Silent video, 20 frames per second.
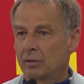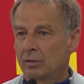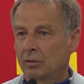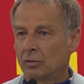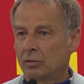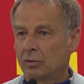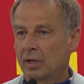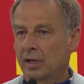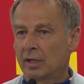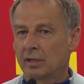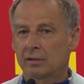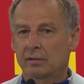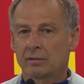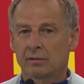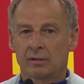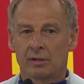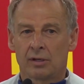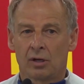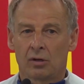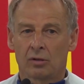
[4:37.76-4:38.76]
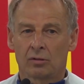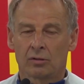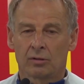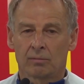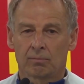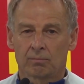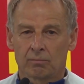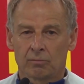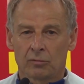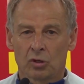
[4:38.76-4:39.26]
look at, you know,
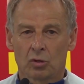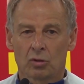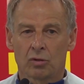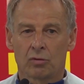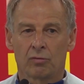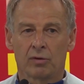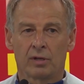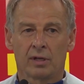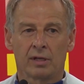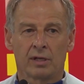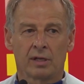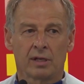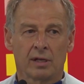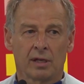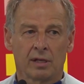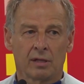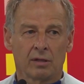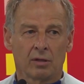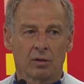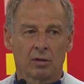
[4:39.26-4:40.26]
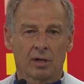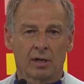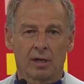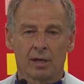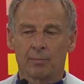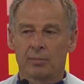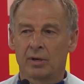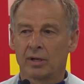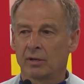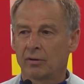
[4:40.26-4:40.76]
your career in your
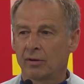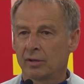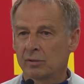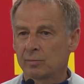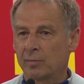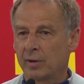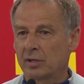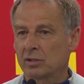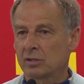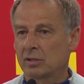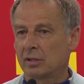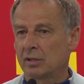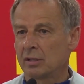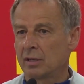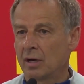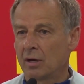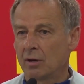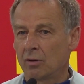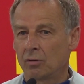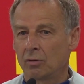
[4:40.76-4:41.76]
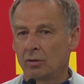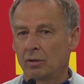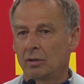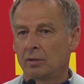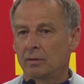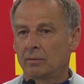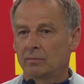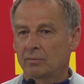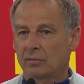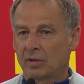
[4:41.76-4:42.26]
club, but especially now,
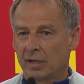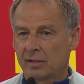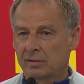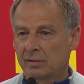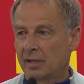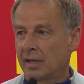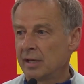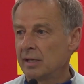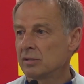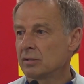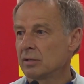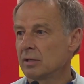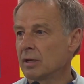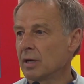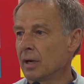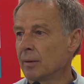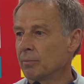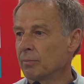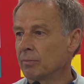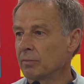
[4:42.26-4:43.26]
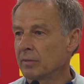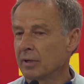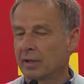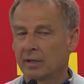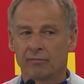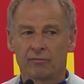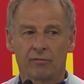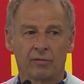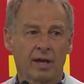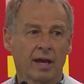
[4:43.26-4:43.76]
there's an Asian Cup that
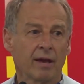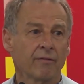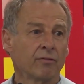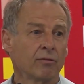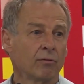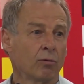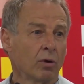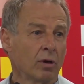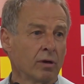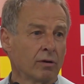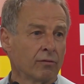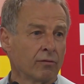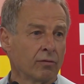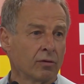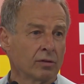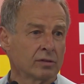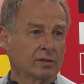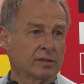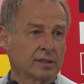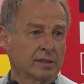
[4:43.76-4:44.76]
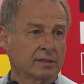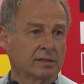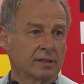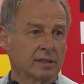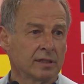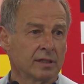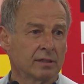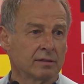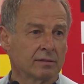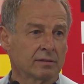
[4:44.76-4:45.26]
we haven't won for 60
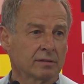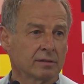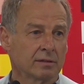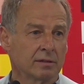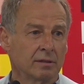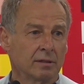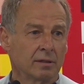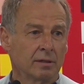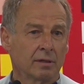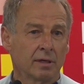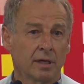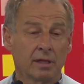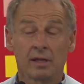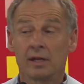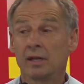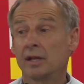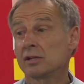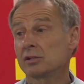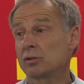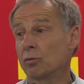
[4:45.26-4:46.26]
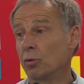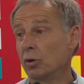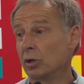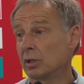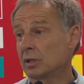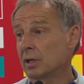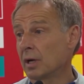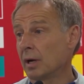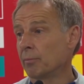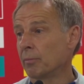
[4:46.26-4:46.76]
years. And then there's a
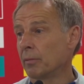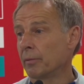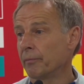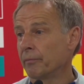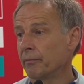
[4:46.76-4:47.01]
World Cup